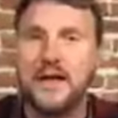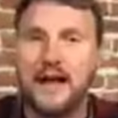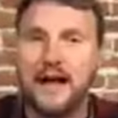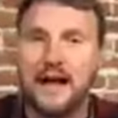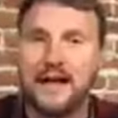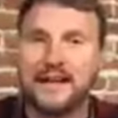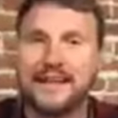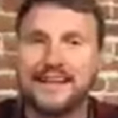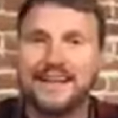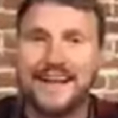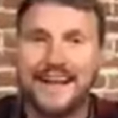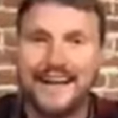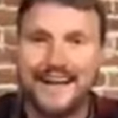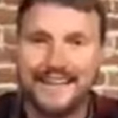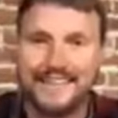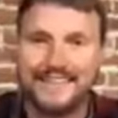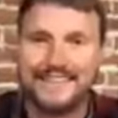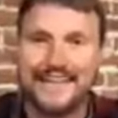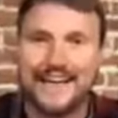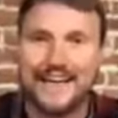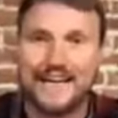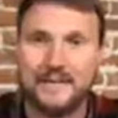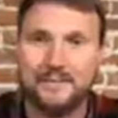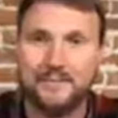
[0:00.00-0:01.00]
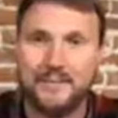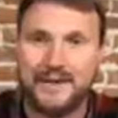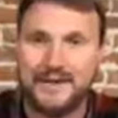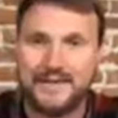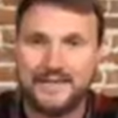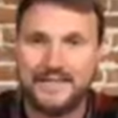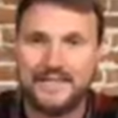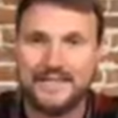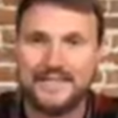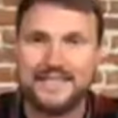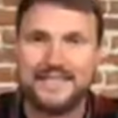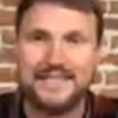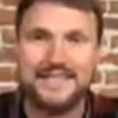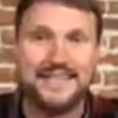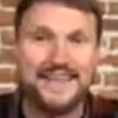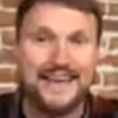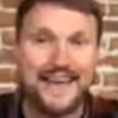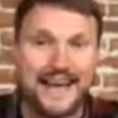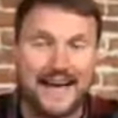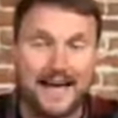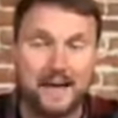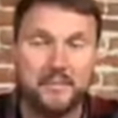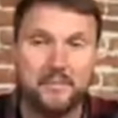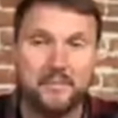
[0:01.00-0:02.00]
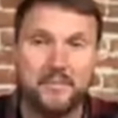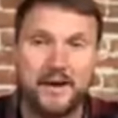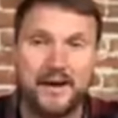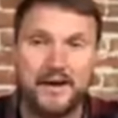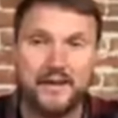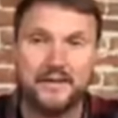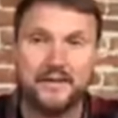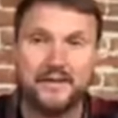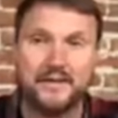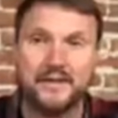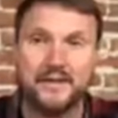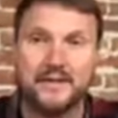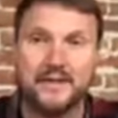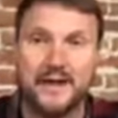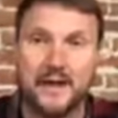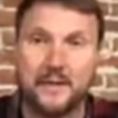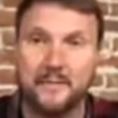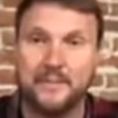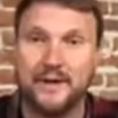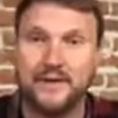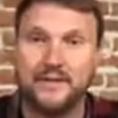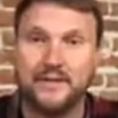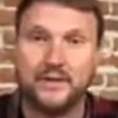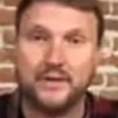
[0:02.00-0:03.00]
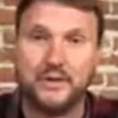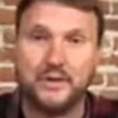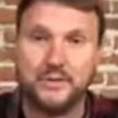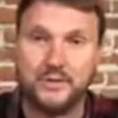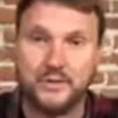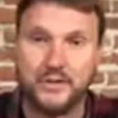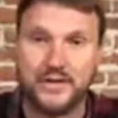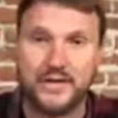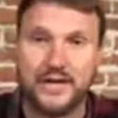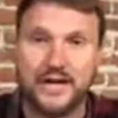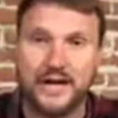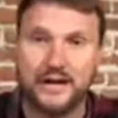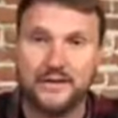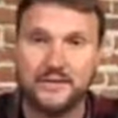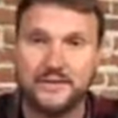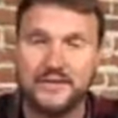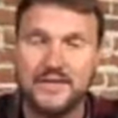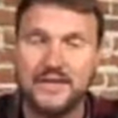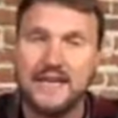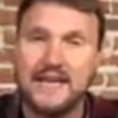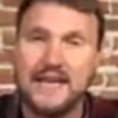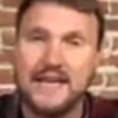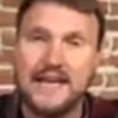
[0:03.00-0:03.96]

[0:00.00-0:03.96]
on a contact basis and not by the not by the user count.